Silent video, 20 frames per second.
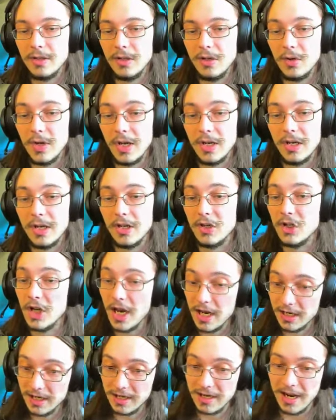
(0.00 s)
you get an
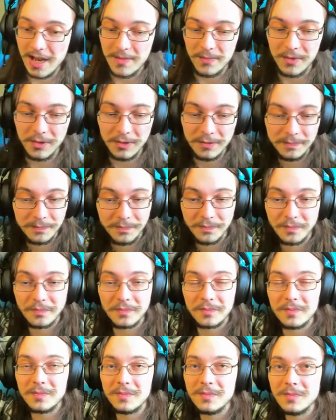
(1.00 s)
enchanted apple
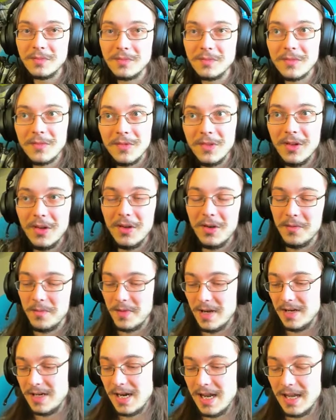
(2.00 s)

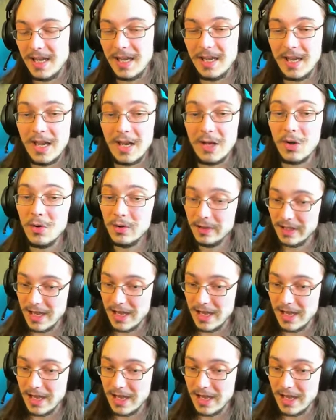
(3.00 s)
by taking a golden